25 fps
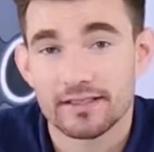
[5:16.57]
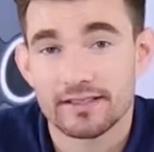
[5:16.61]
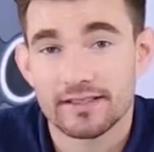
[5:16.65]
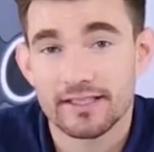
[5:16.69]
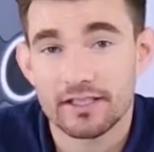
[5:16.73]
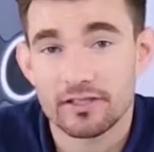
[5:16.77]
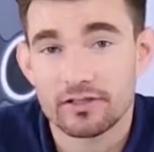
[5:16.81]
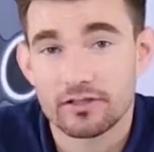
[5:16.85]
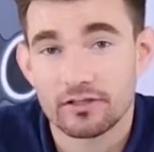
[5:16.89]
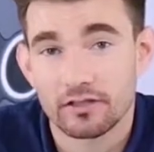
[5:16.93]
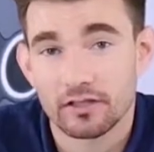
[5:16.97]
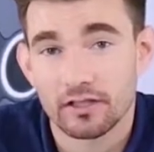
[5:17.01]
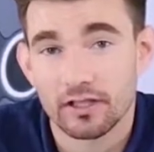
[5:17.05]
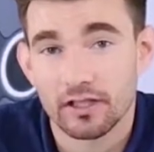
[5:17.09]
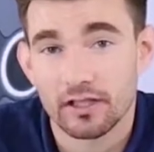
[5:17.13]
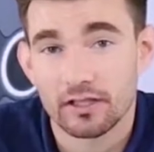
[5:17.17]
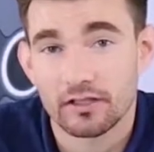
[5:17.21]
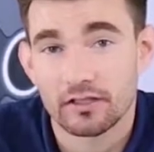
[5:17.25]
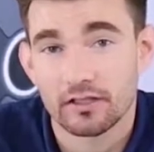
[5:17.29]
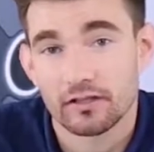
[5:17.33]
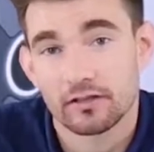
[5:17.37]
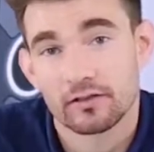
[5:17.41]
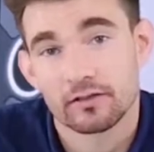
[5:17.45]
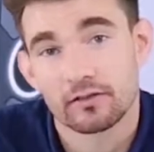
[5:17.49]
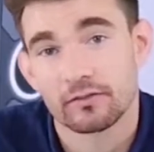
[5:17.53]

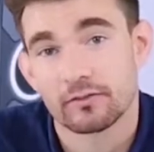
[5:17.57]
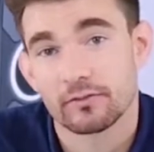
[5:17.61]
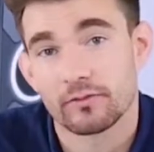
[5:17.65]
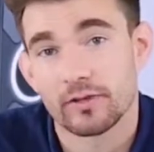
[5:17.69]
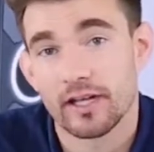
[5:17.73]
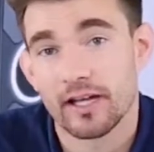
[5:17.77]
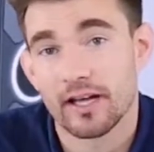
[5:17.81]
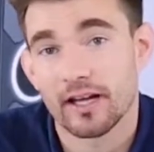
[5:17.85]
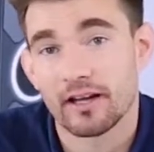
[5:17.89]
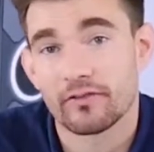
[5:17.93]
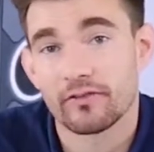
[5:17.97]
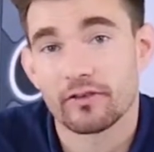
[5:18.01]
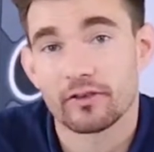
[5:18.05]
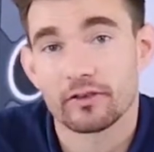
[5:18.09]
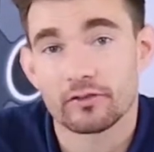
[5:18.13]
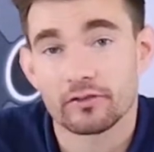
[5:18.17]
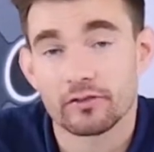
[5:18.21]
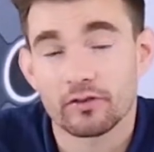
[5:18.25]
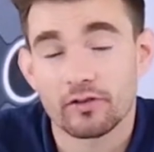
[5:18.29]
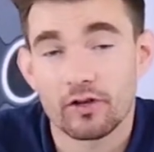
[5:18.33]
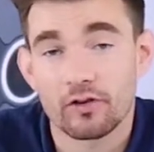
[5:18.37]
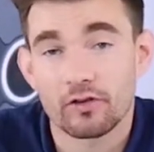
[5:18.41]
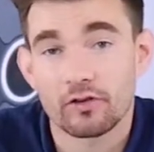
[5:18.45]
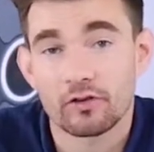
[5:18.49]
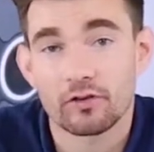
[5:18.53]
Additionally, we
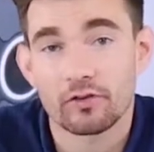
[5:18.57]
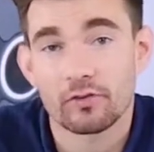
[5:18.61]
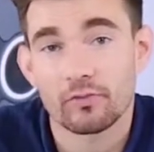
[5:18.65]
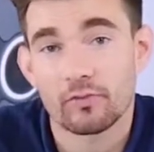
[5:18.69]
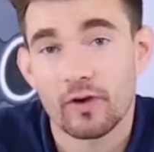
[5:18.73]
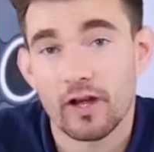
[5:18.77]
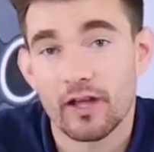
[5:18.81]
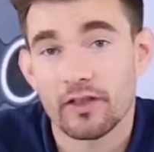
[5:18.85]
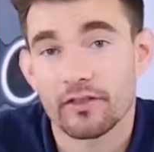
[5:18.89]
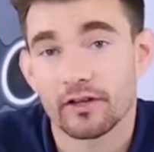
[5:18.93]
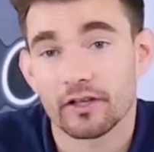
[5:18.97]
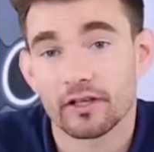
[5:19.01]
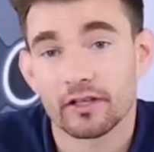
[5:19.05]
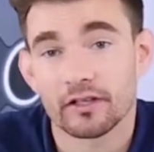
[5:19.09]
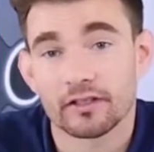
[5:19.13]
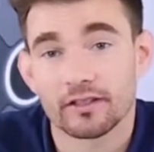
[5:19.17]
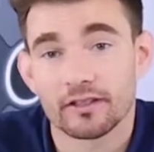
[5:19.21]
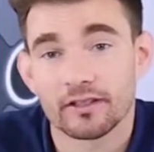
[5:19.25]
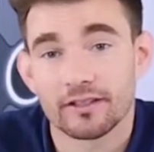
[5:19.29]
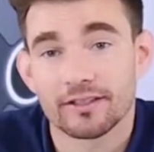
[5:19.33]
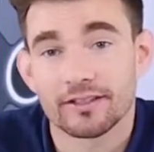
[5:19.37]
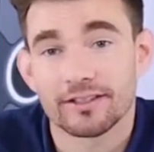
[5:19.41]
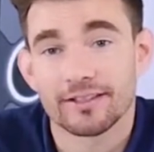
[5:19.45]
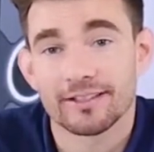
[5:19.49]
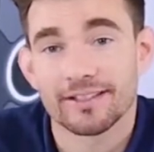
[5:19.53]
have local
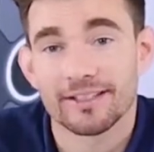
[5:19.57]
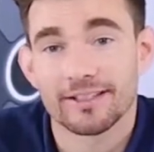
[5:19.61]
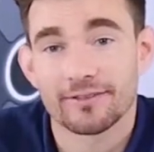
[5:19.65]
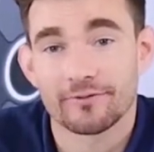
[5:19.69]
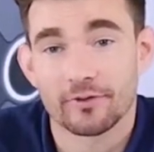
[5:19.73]
weather